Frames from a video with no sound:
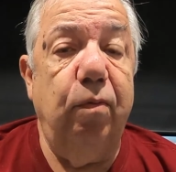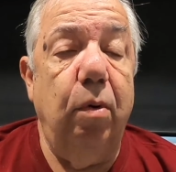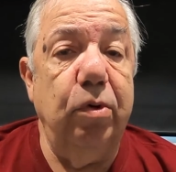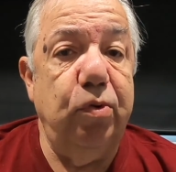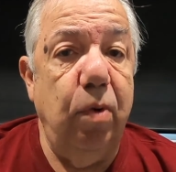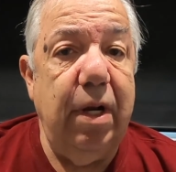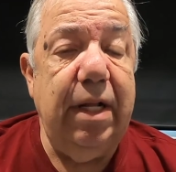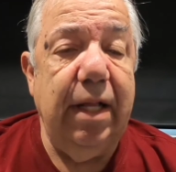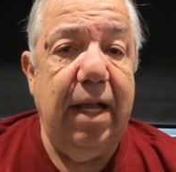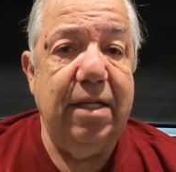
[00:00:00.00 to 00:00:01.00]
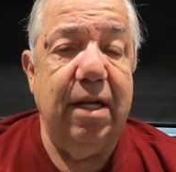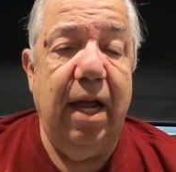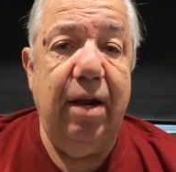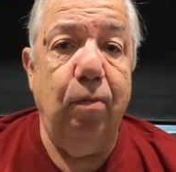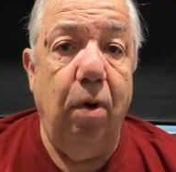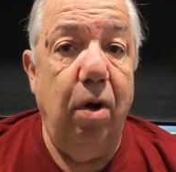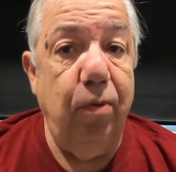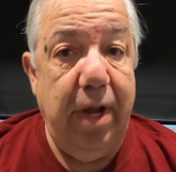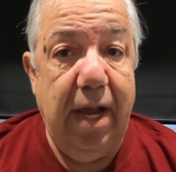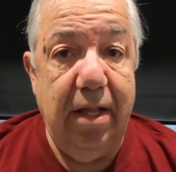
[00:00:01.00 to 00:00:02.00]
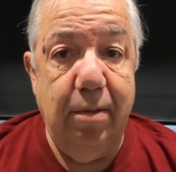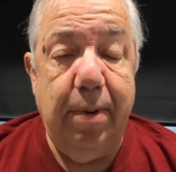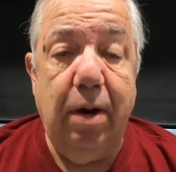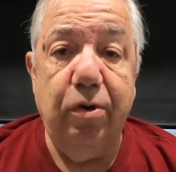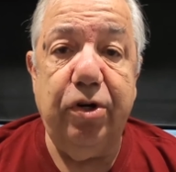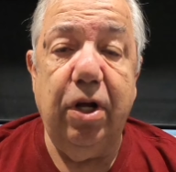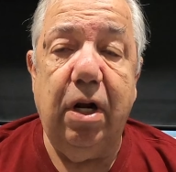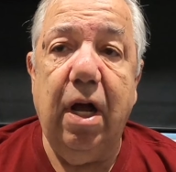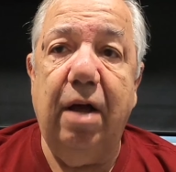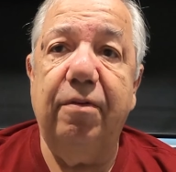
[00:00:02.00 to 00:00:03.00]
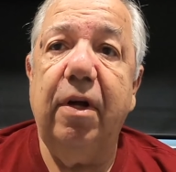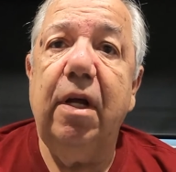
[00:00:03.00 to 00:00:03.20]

what was running last night while we had the power shut off.